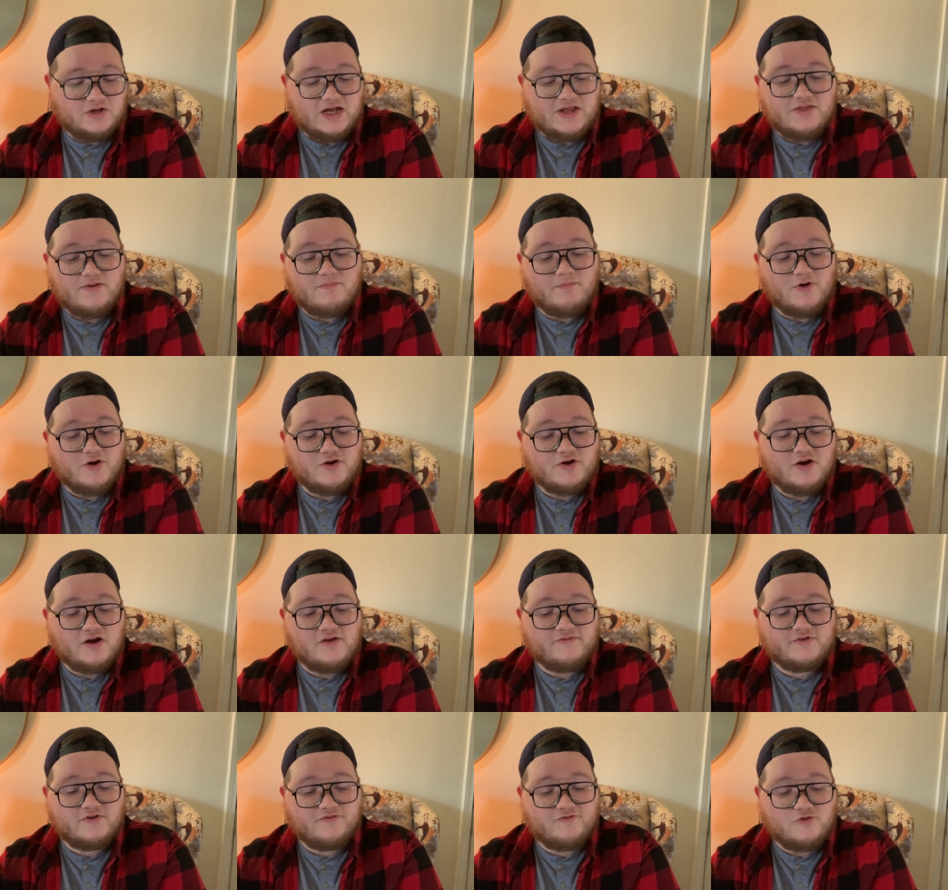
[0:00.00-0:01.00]
and the murder
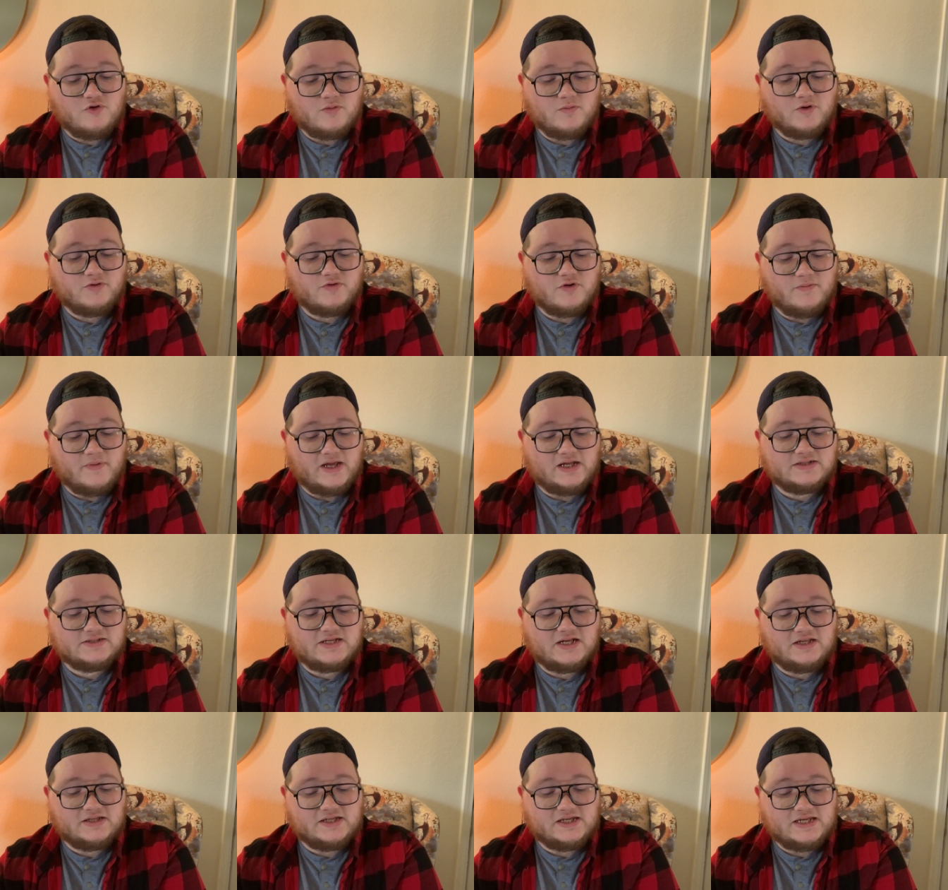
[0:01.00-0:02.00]
of her former roommate,
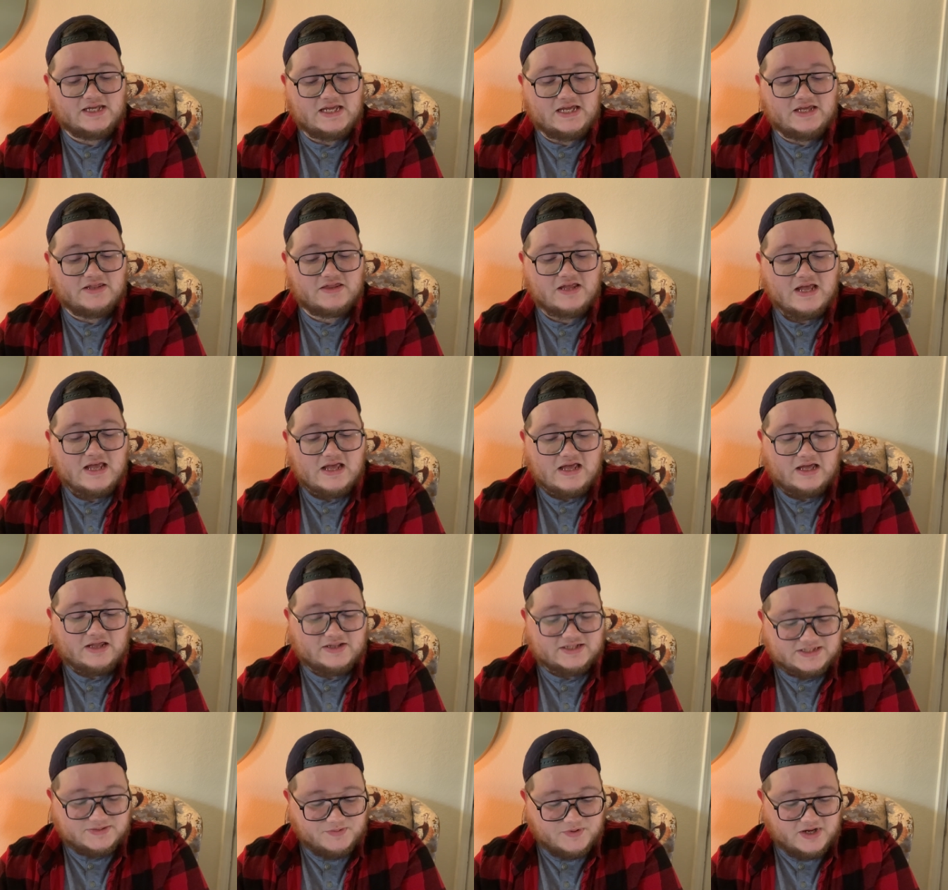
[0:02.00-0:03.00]
Talia Keith, in
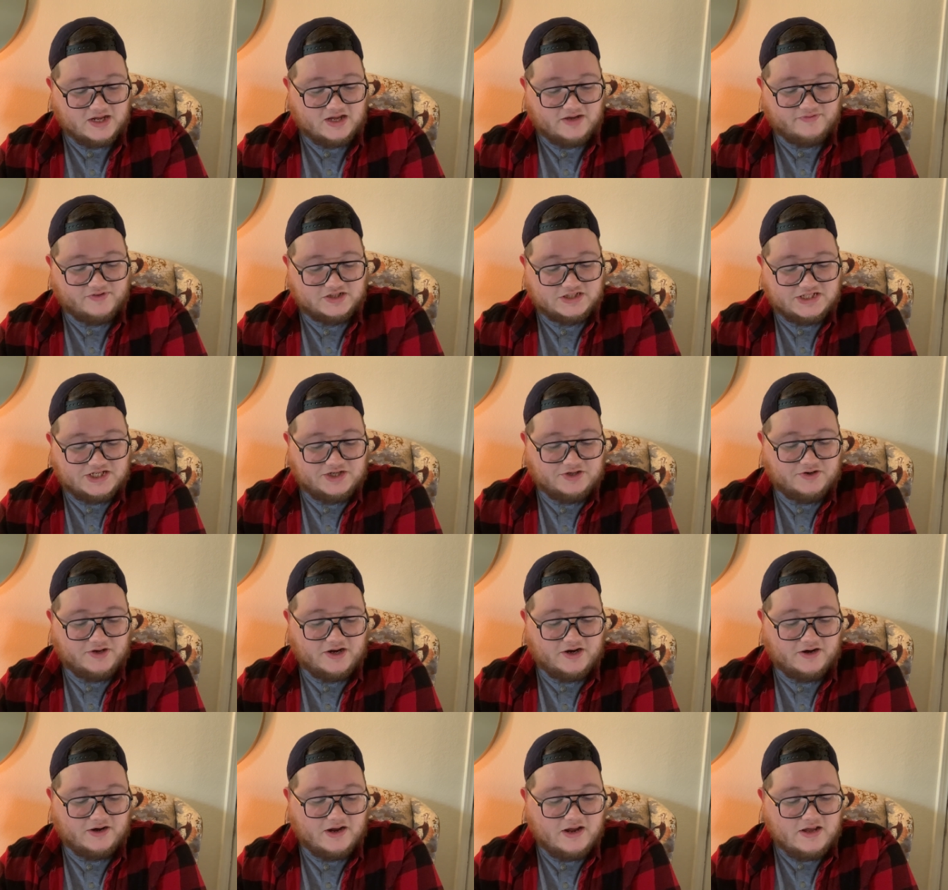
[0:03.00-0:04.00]
the spring of their senior
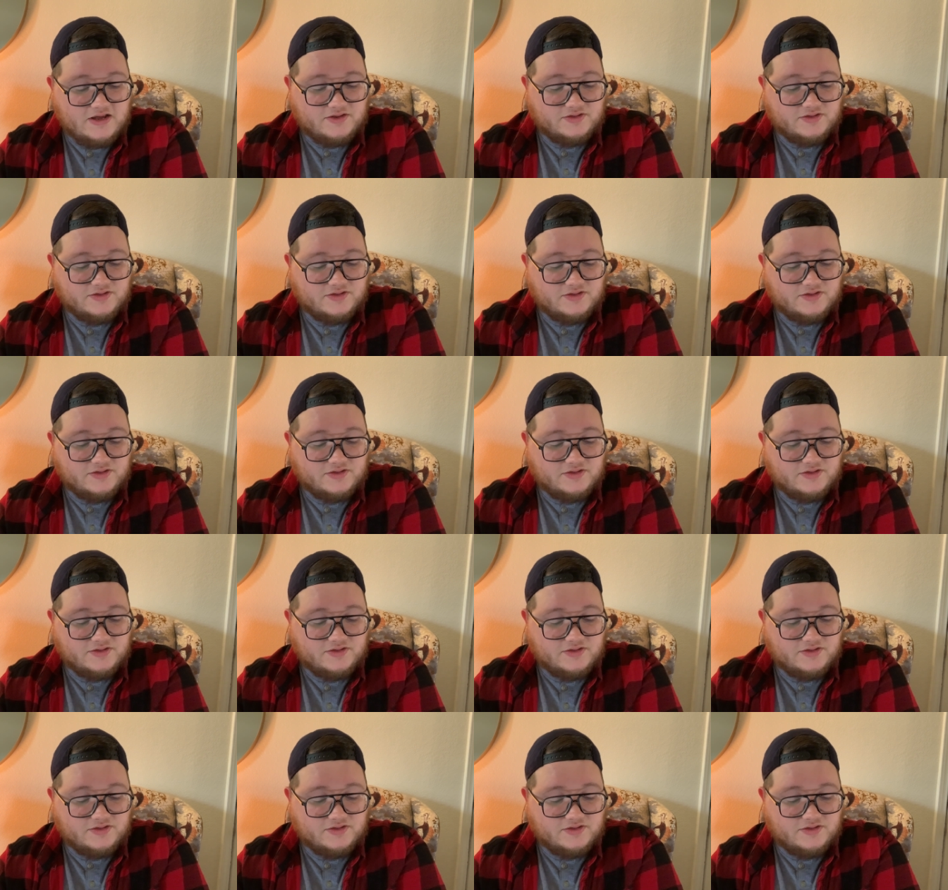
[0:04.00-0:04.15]
year.